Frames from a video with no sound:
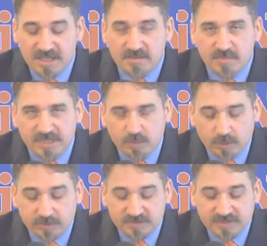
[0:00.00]
Many
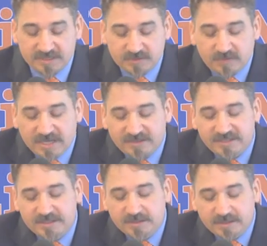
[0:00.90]
workers testified that
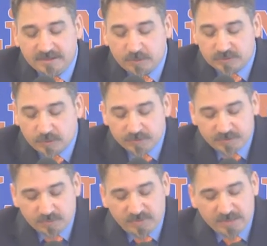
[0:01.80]
they were told to
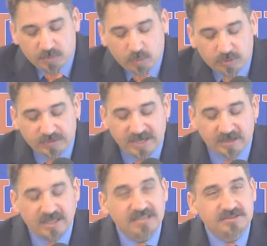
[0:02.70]
do abatement work without a
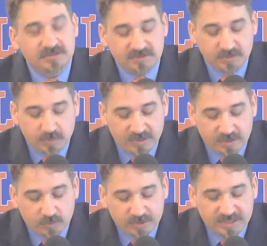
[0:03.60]
license and without
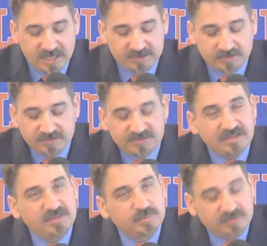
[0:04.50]
a real knowledge of the
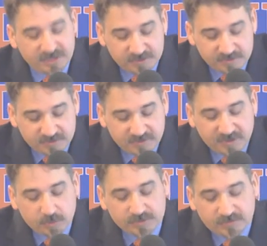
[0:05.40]
safety procedures that
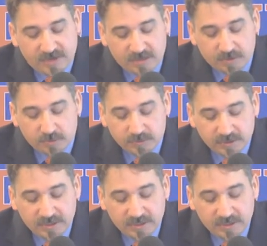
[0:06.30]
they were to follow.